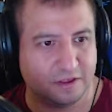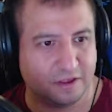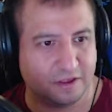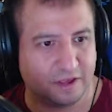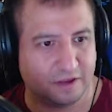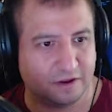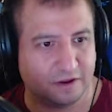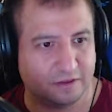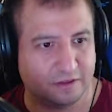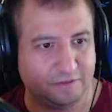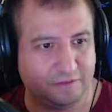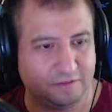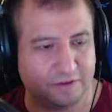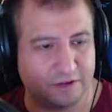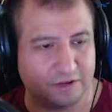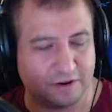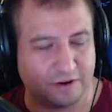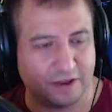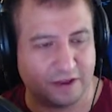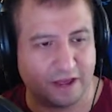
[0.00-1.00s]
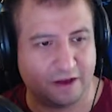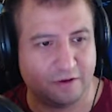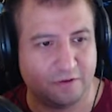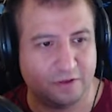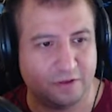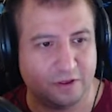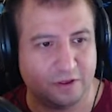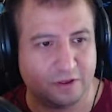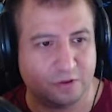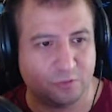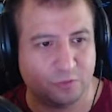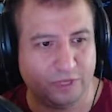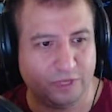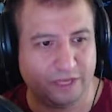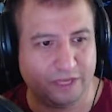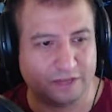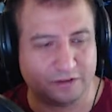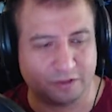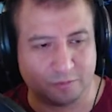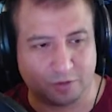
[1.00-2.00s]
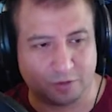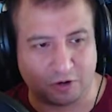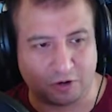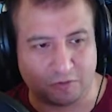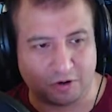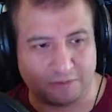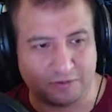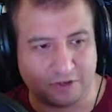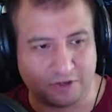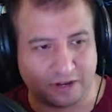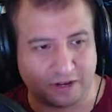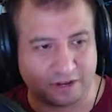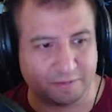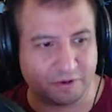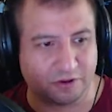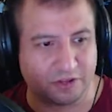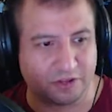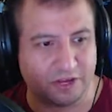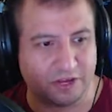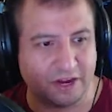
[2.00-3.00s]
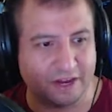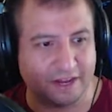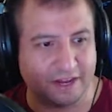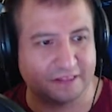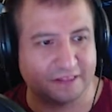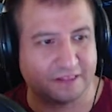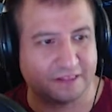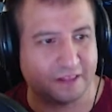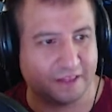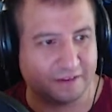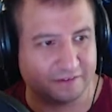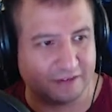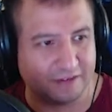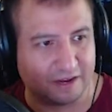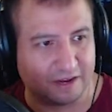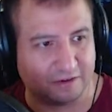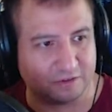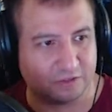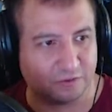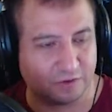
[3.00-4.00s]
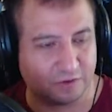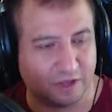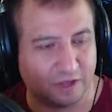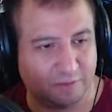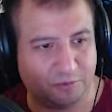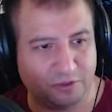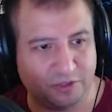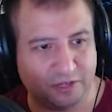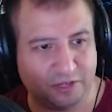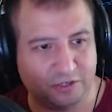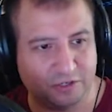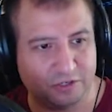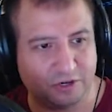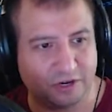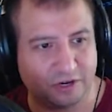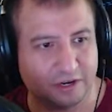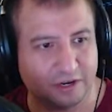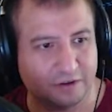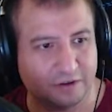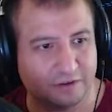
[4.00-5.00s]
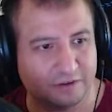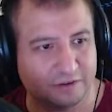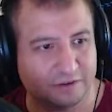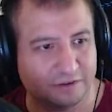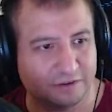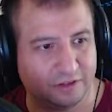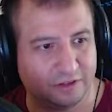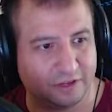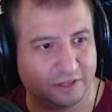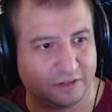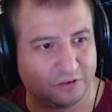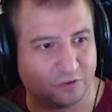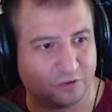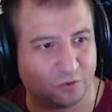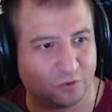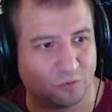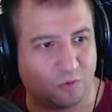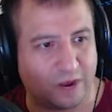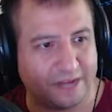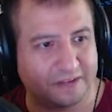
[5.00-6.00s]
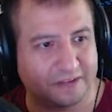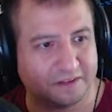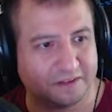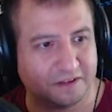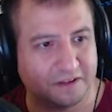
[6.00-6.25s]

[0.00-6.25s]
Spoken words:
And I'll leave this here. Now we get to the part where I'm talking about cutting things out. So a couple things you're going to notice is, look, there's a white,